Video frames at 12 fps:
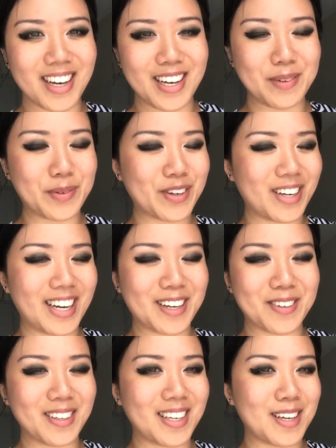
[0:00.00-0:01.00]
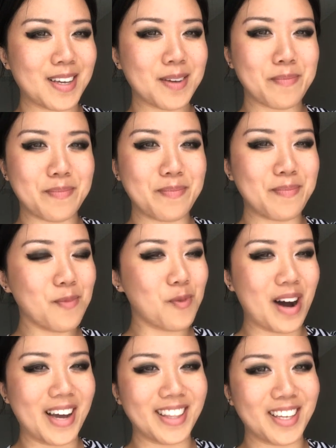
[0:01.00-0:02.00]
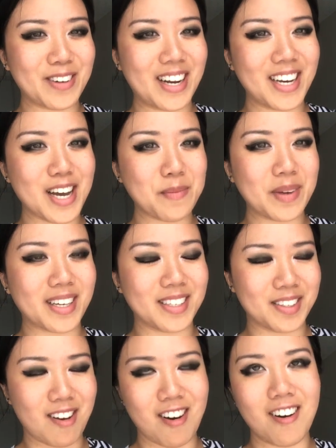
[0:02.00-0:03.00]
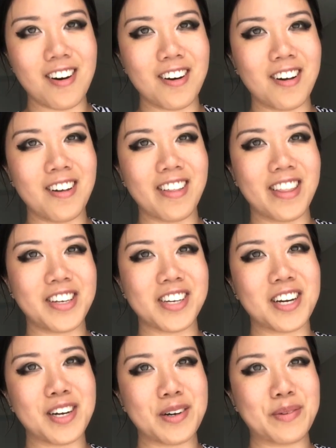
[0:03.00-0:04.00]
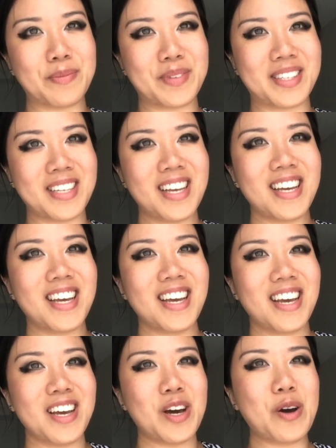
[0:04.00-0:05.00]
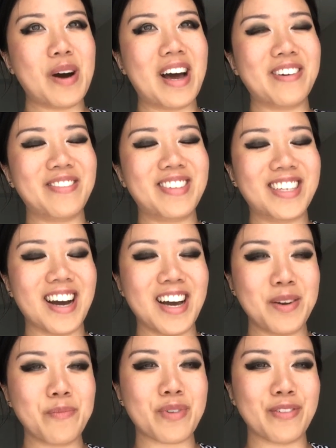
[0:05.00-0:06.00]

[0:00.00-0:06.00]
I'm grinning really widely right now because all the doms who have done